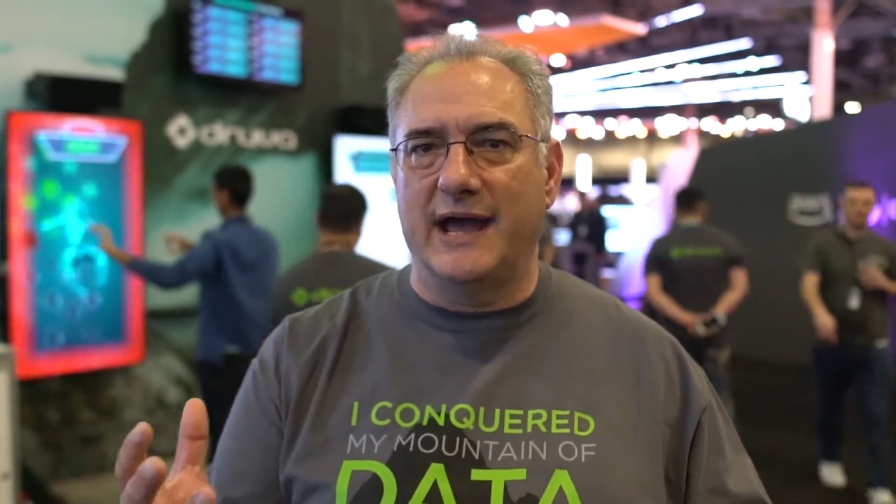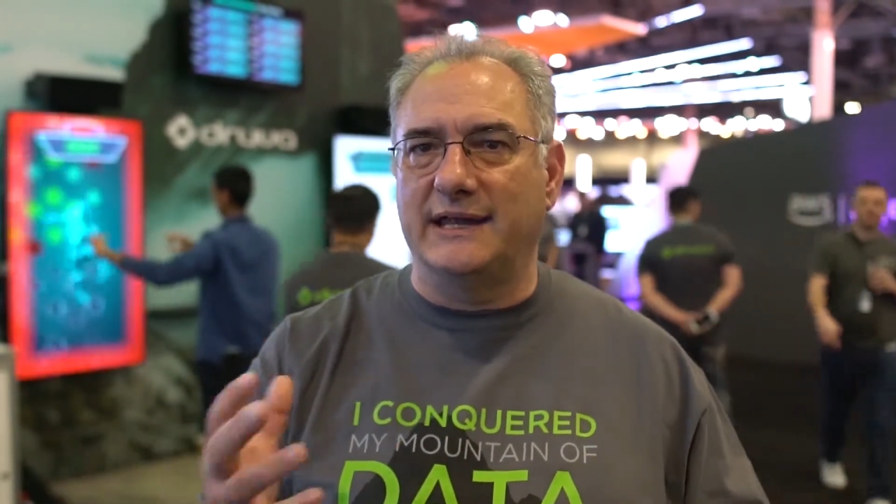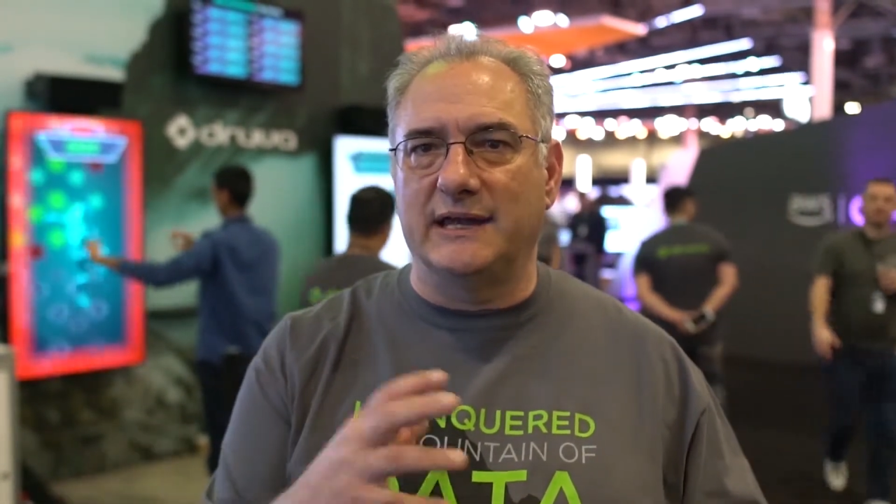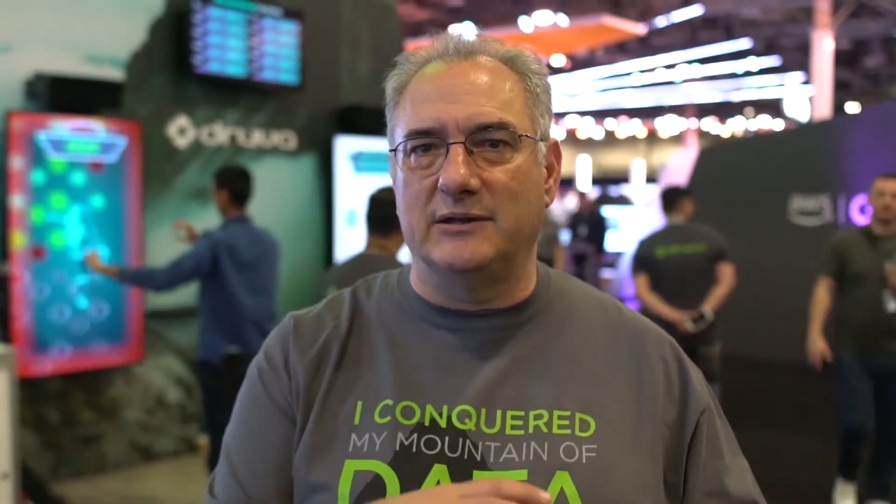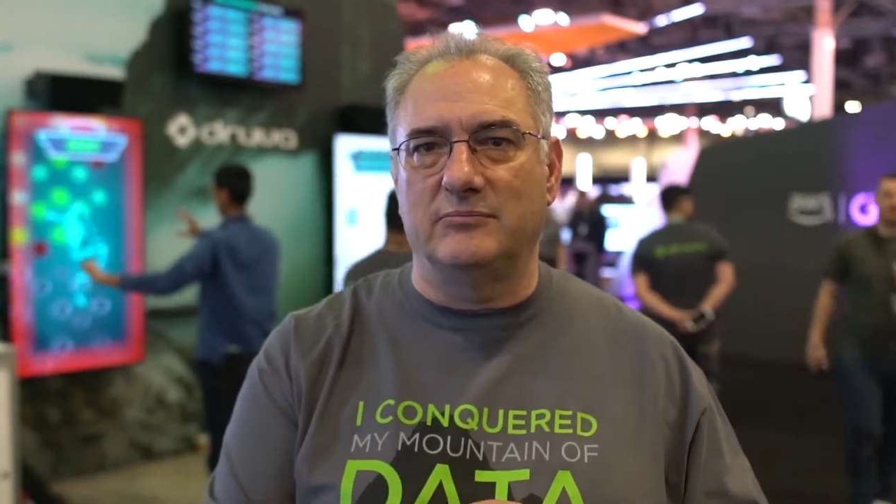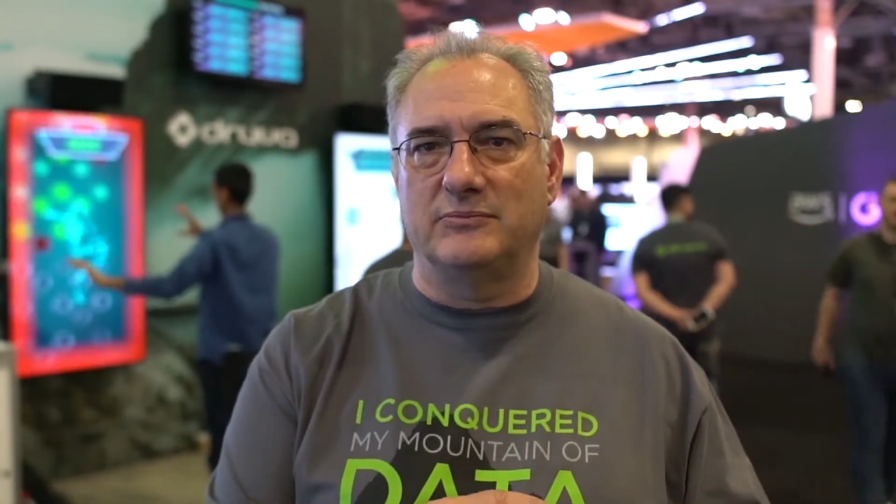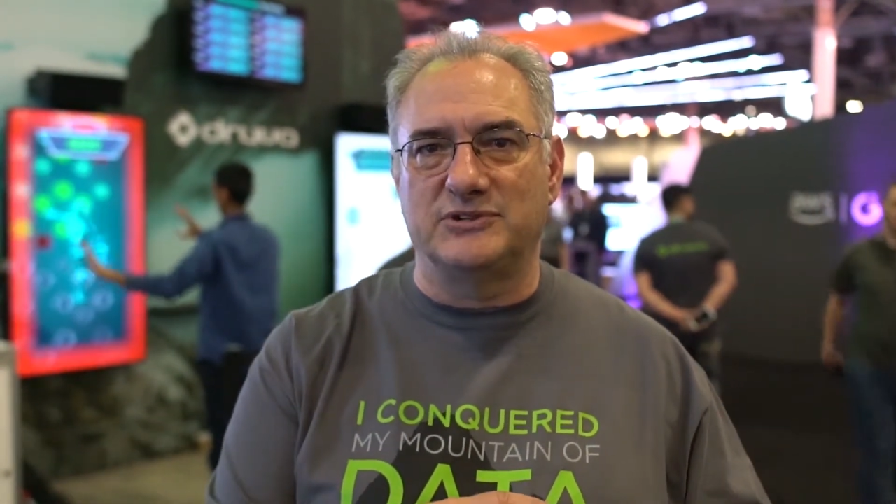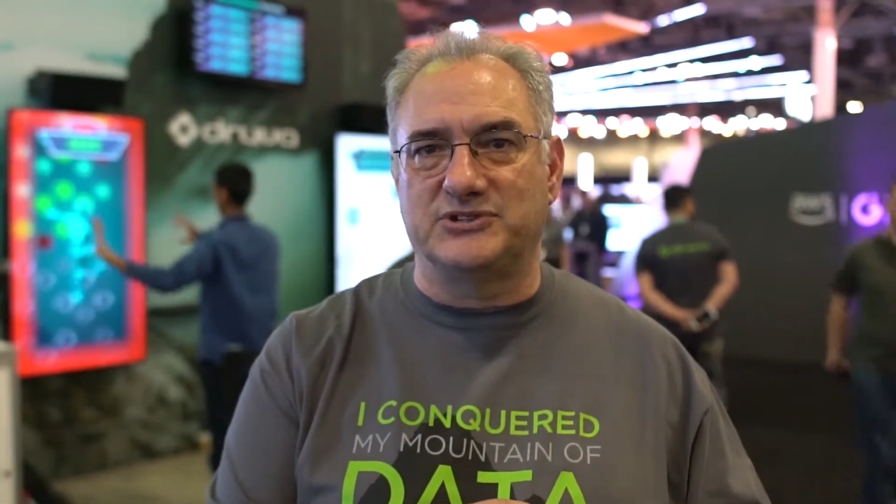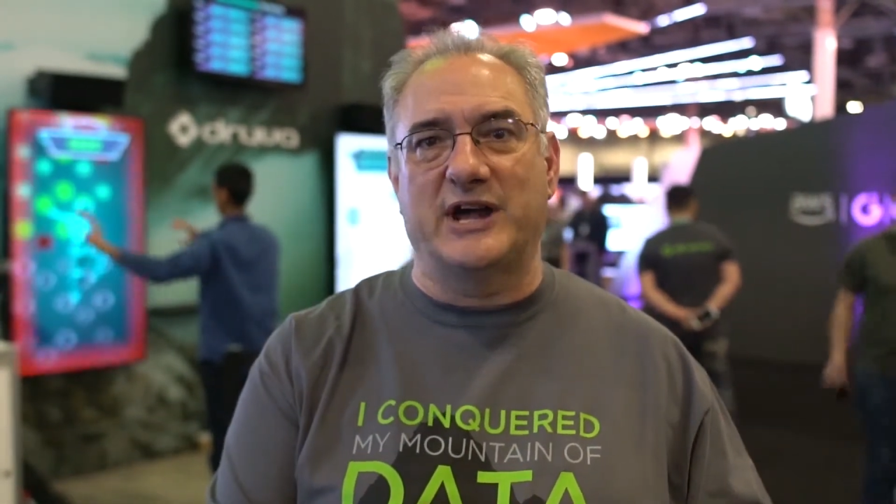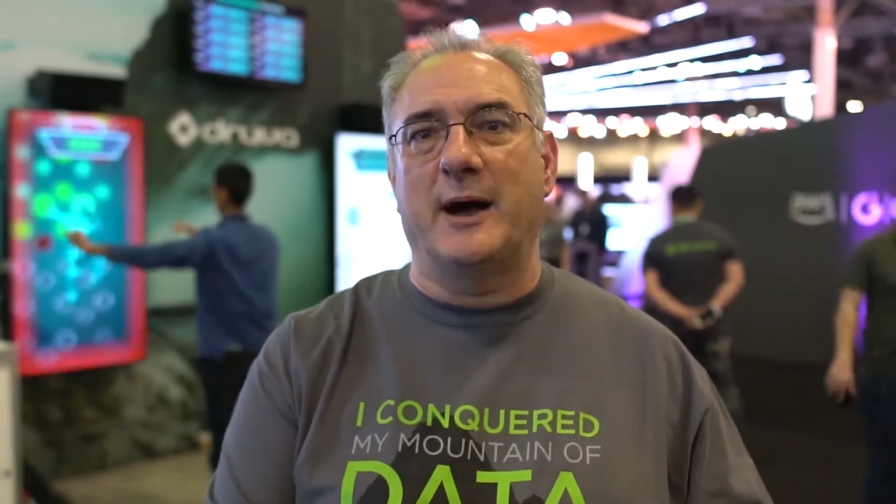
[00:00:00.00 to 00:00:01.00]
and then
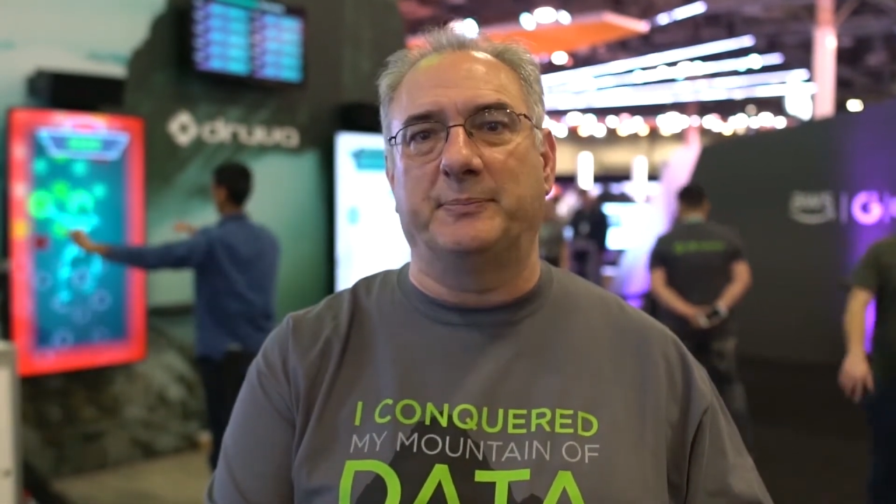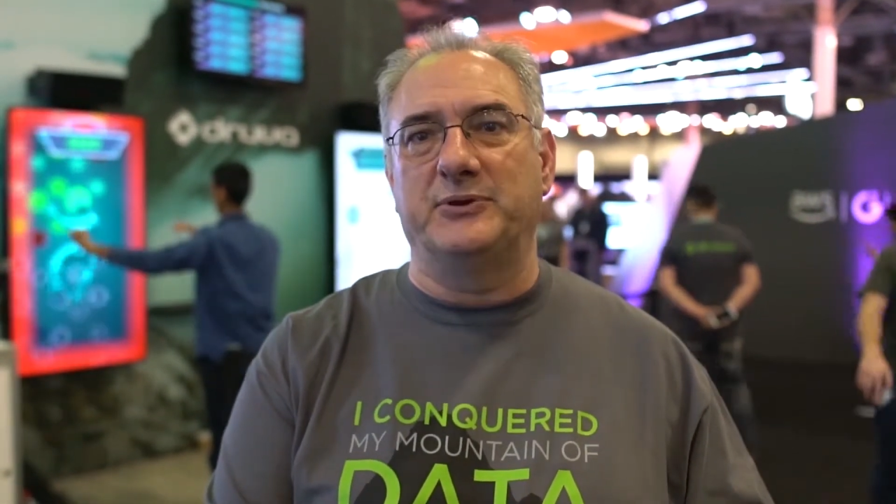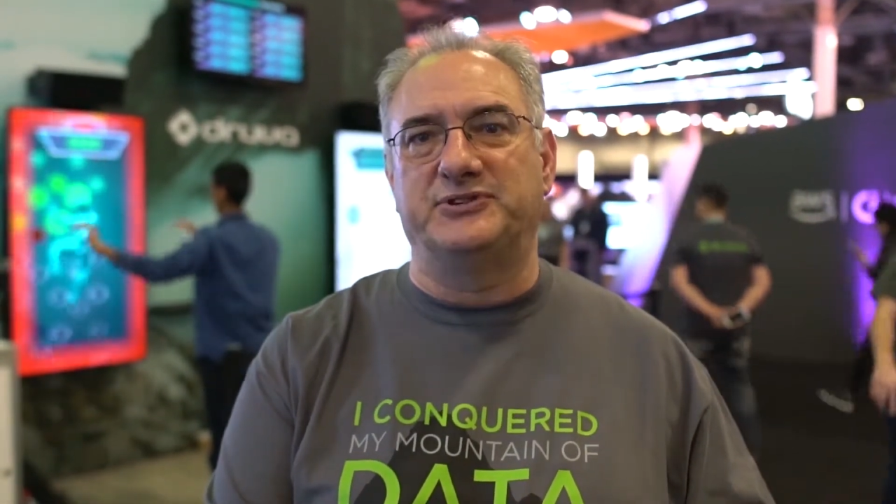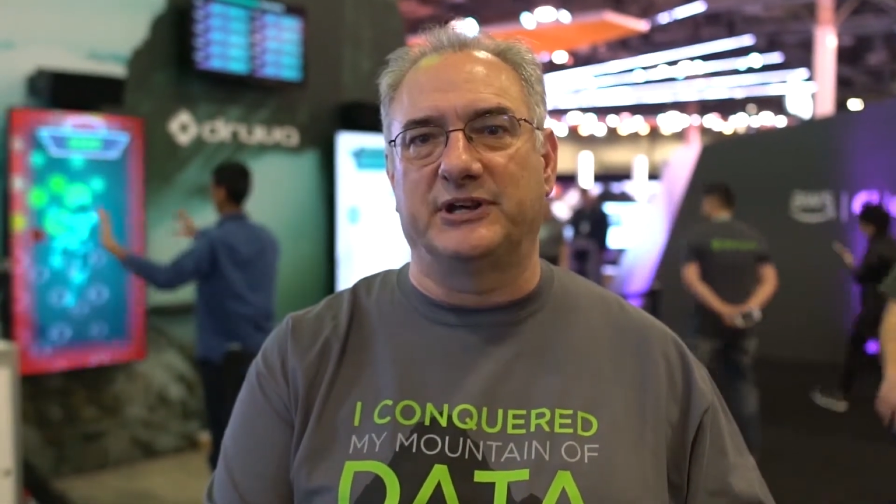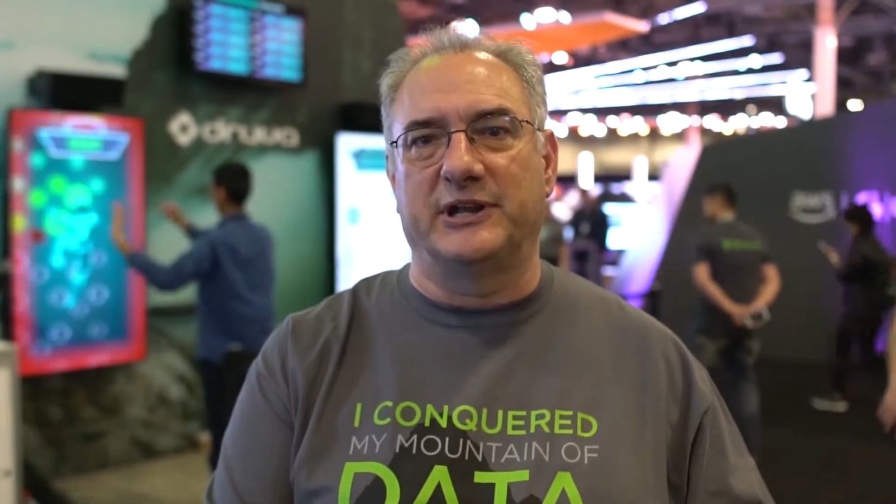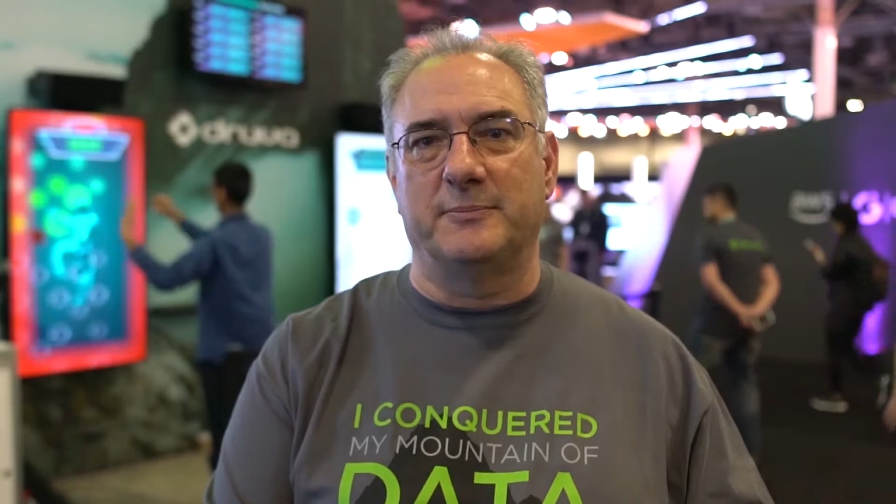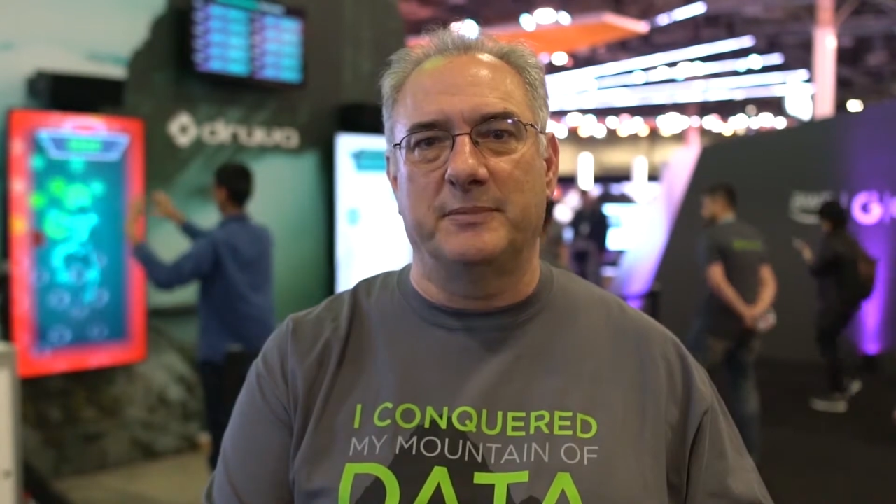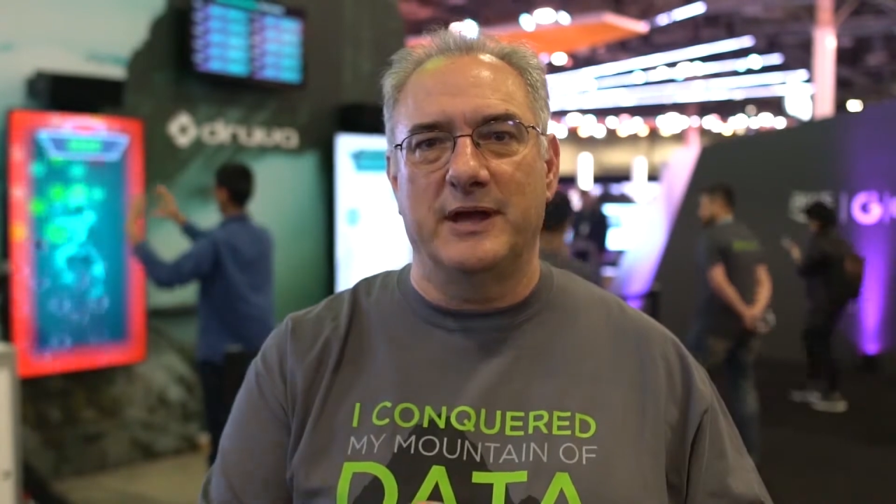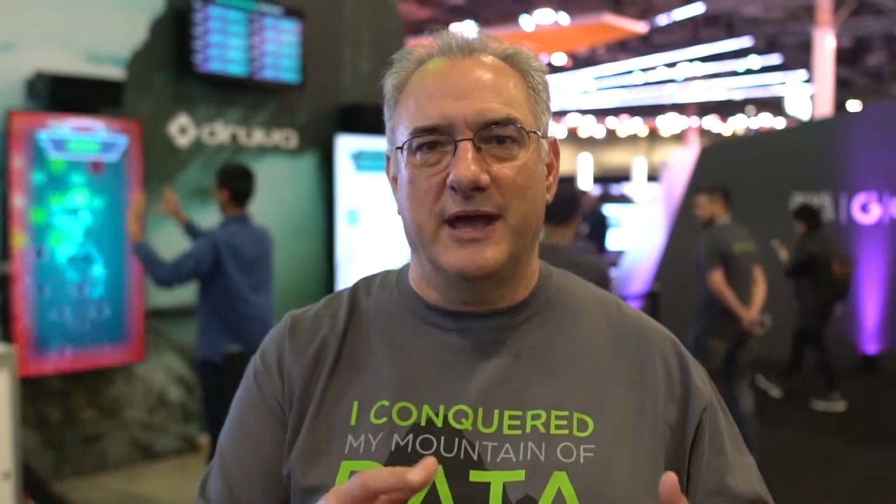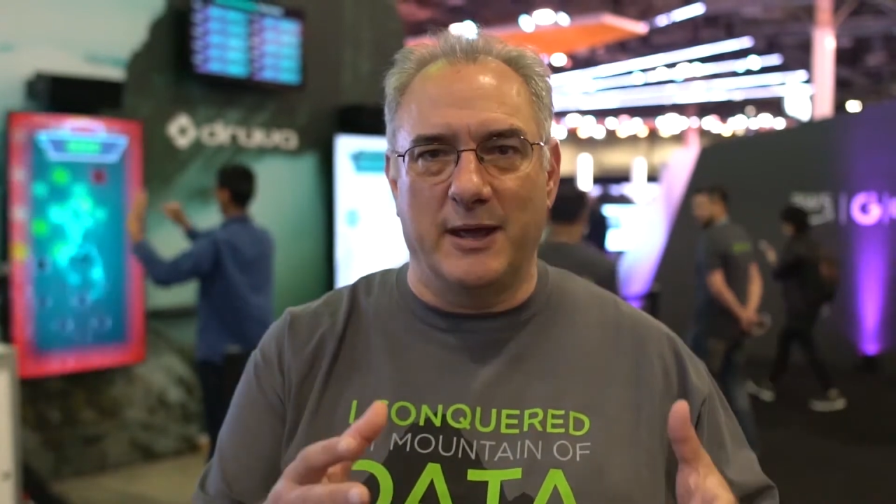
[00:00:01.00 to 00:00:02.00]
stop using them